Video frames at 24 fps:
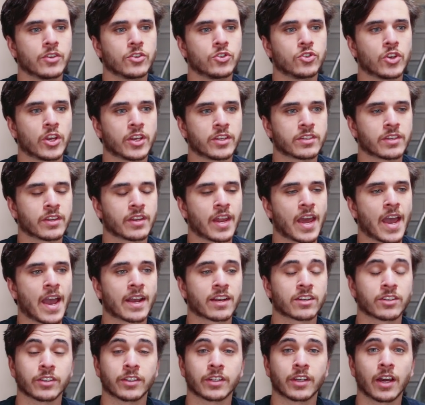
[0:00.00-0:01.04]
Jason
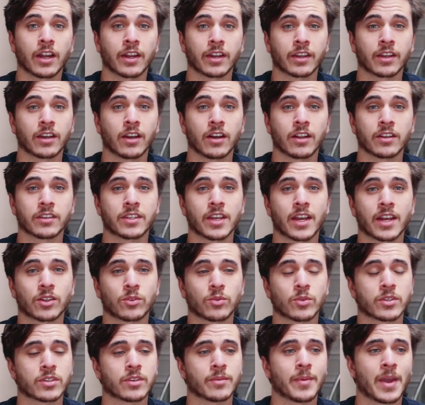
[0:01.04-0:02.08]
actually got in contact
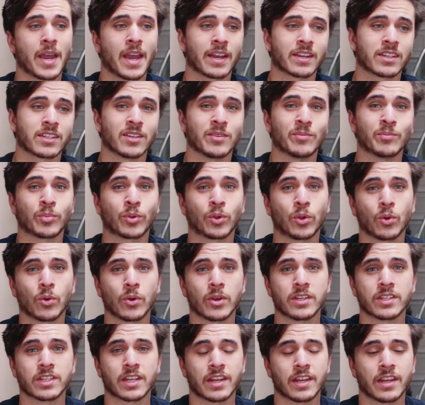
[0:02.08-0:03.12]
with some
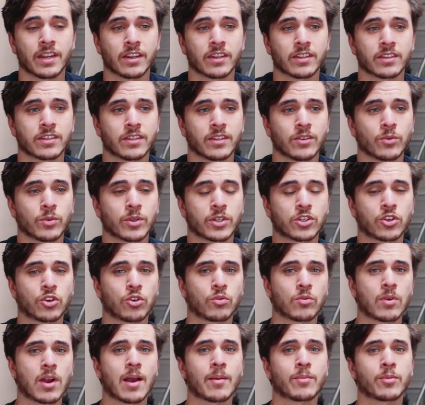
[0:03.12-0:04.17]
ex-employees at Hennessy, which
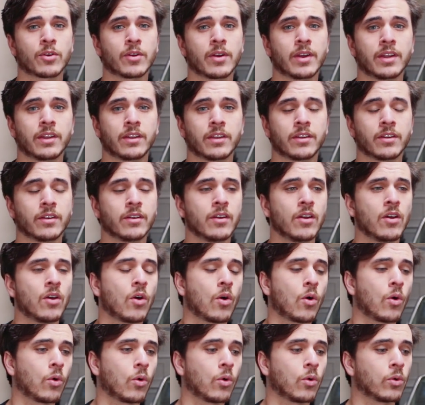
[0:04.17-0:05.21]
corroborated
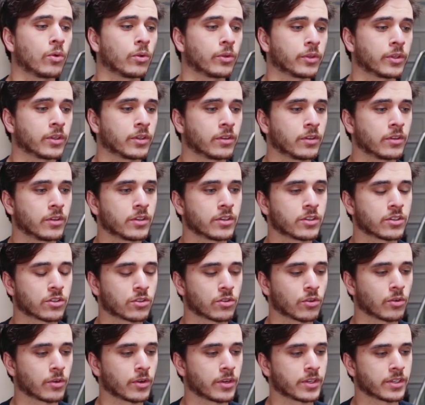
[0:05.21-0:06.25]
old
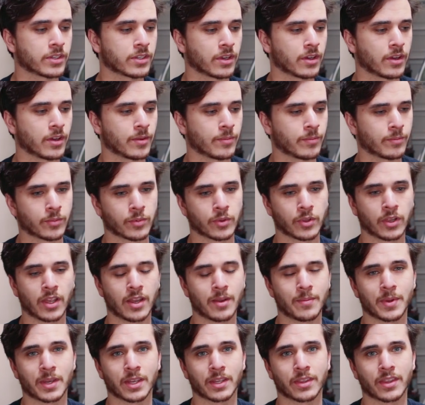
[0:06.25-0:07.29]
stories
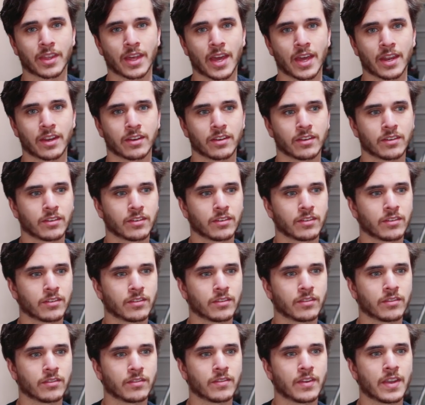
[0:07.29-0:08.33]
claiming that
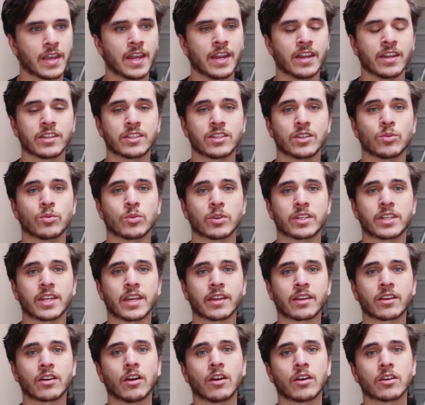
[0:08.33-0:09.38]
Hennessy would
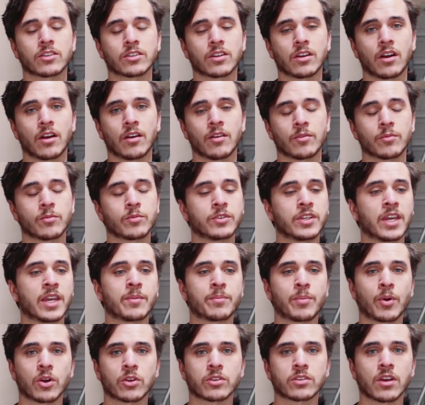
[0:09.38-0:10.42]
take parts
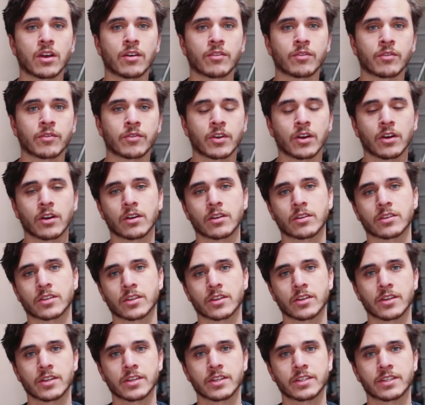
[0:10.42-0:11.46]
off of cars,
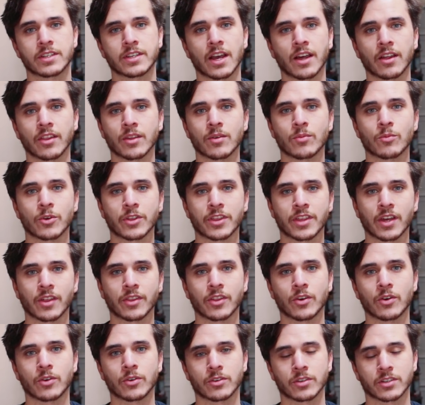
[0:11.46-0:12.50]
sell them without
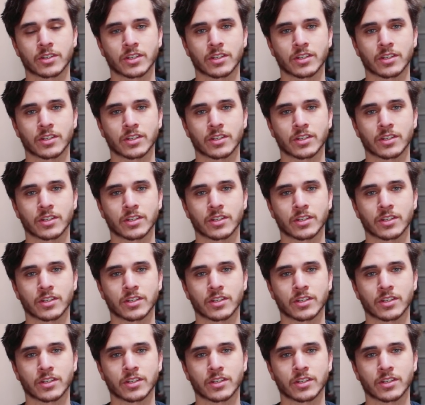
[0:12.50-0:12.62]
the owner's